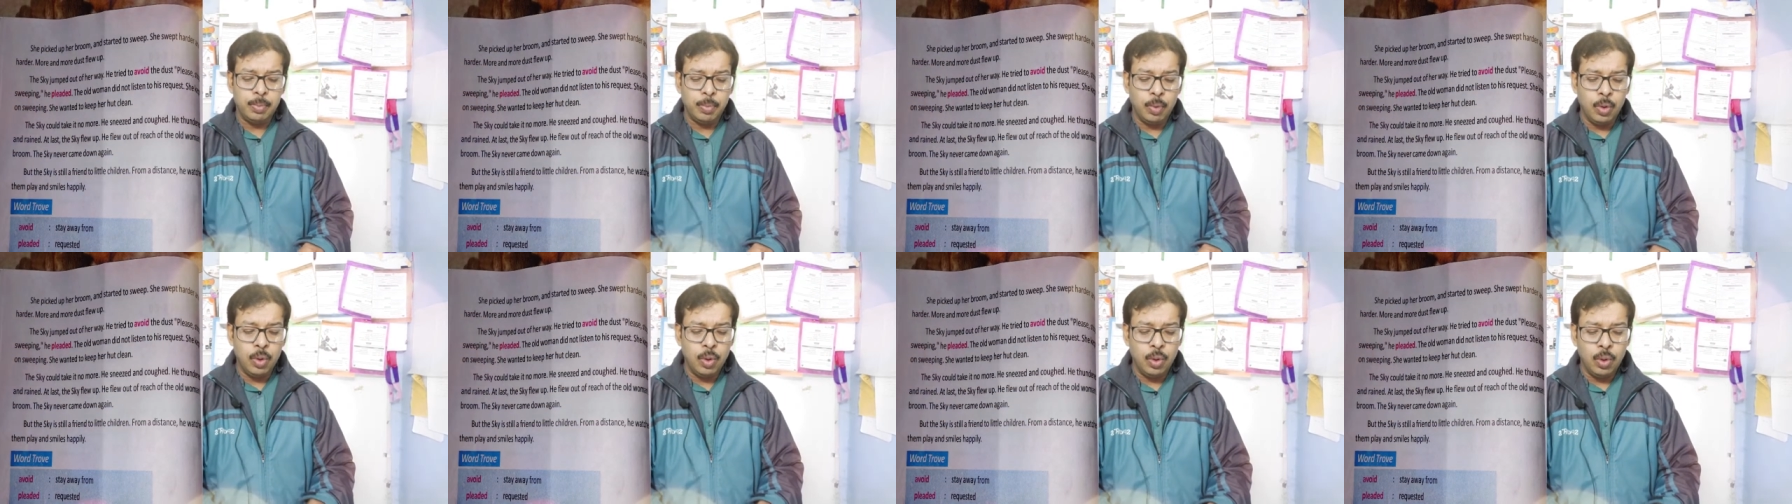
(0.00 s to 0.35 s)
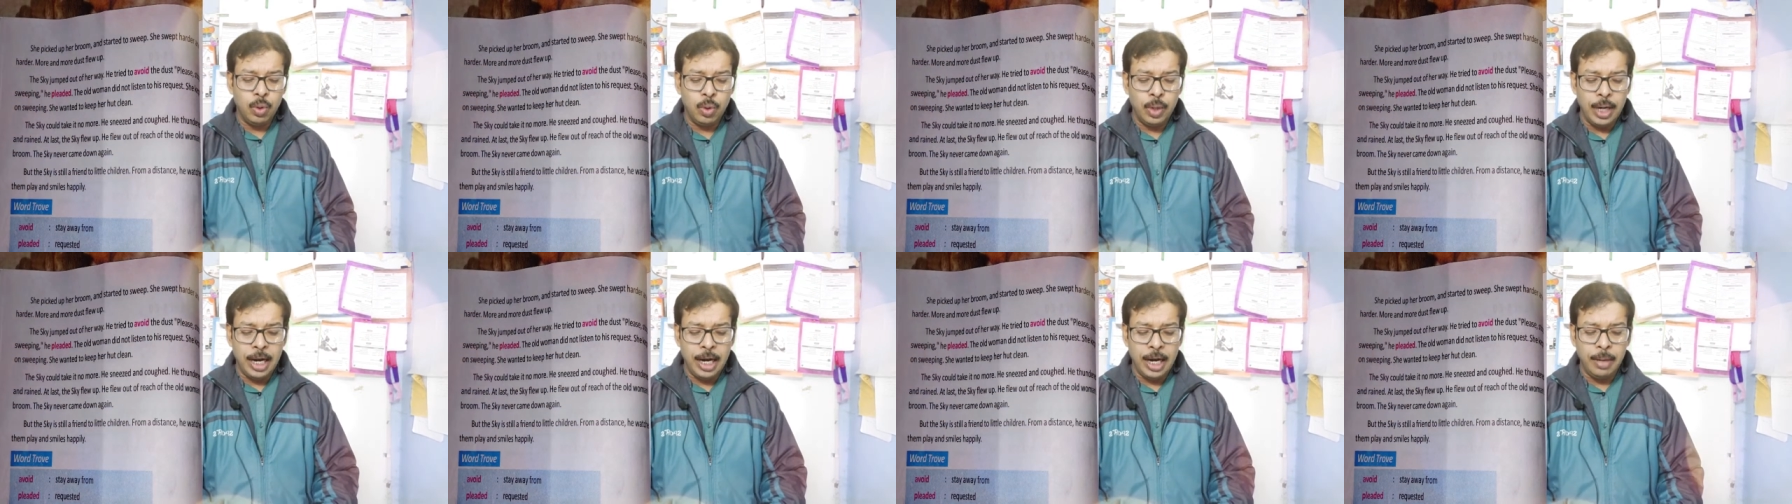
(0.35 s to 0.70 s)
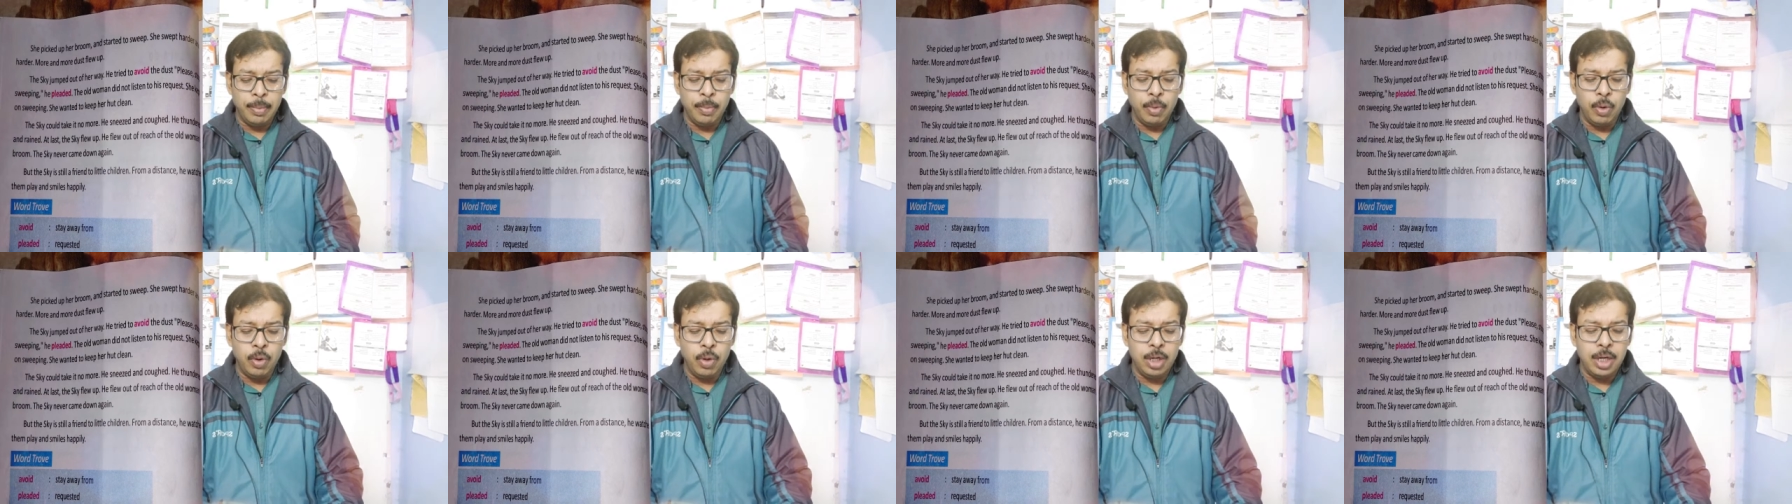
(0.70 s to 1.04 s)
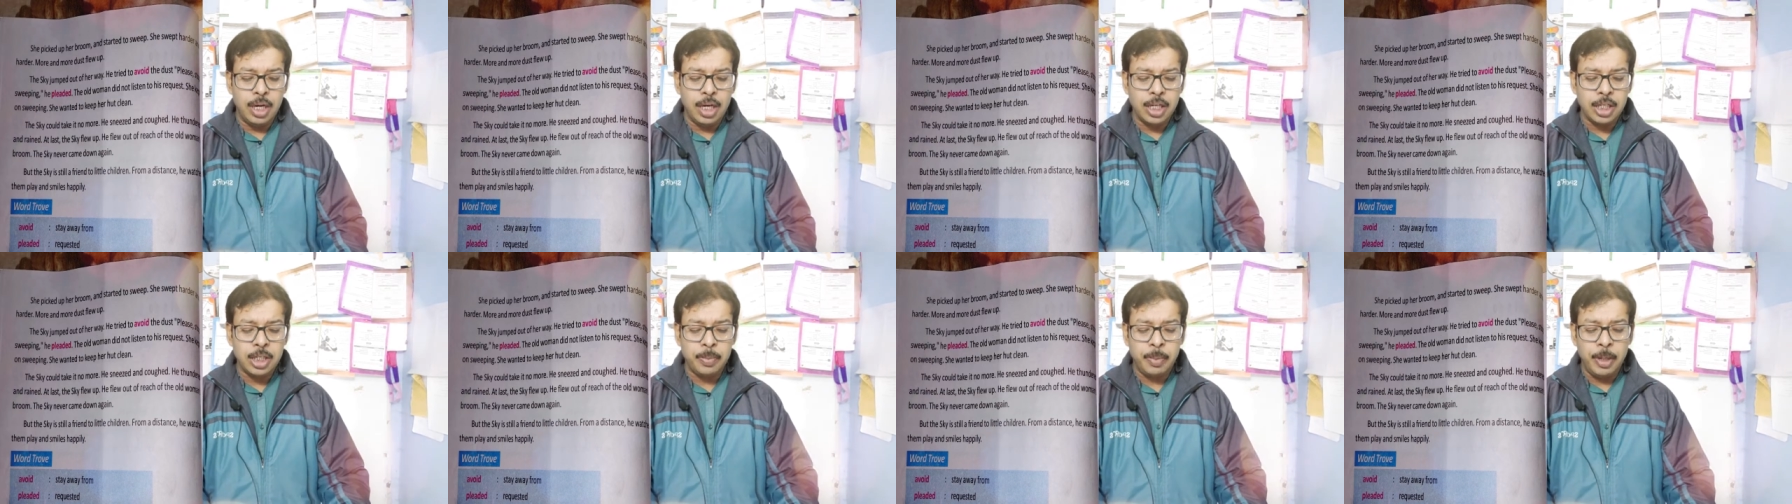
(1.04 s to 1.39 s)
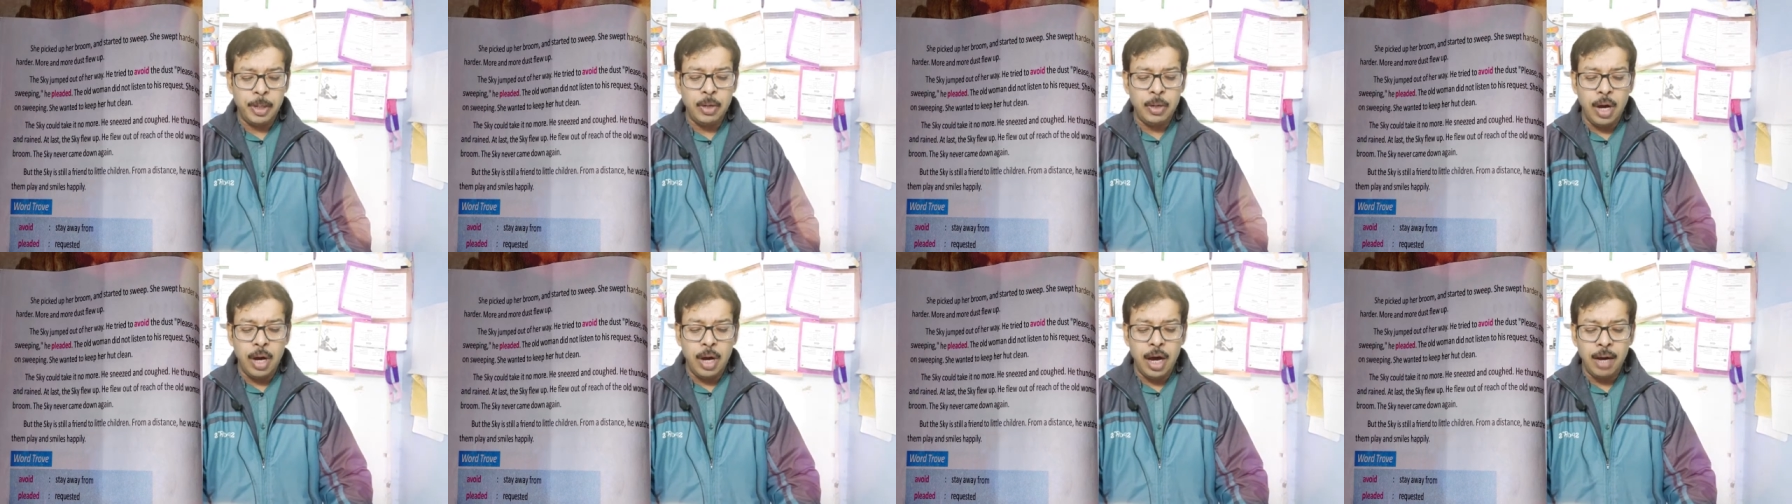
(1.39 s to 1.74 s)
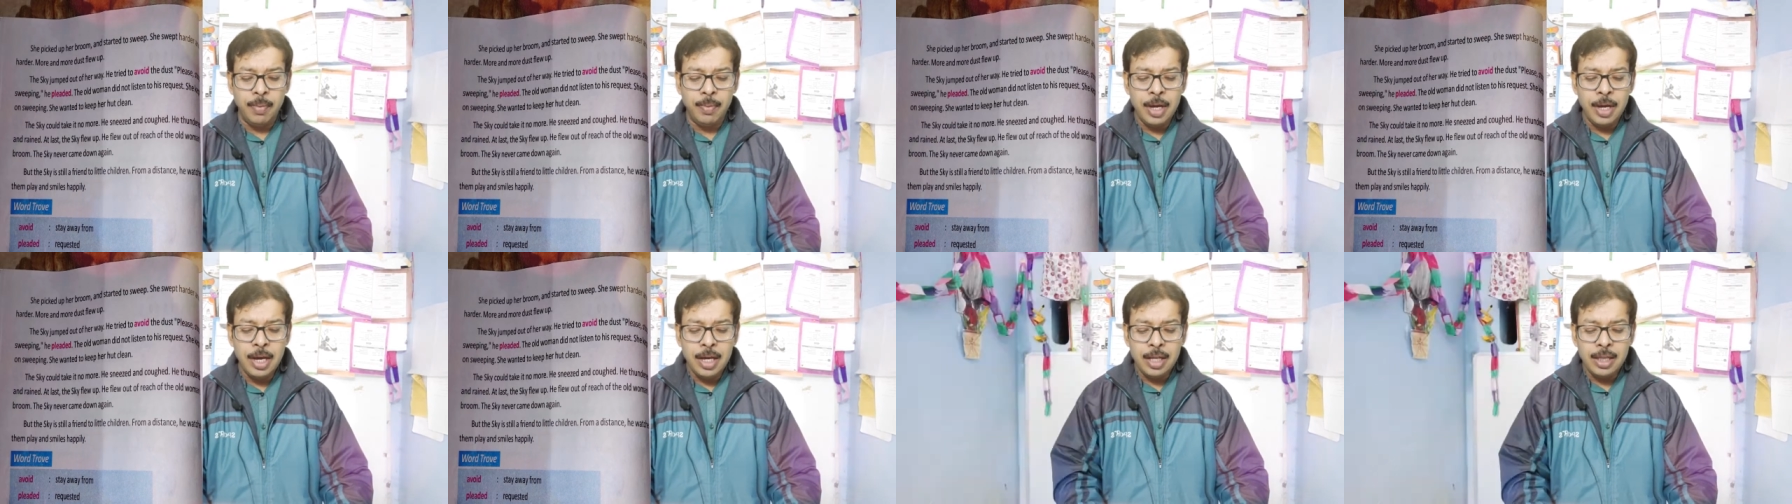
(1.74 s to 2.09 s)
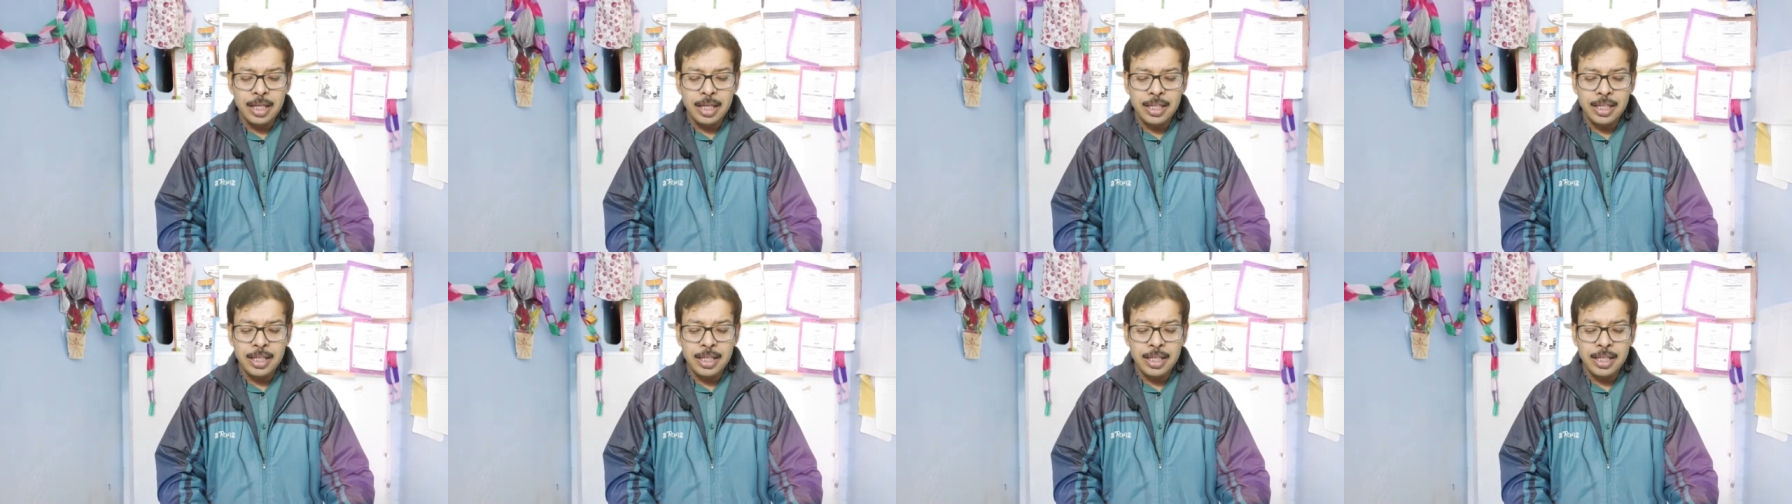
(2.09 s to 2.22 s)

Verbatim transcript: more and more dust flew up.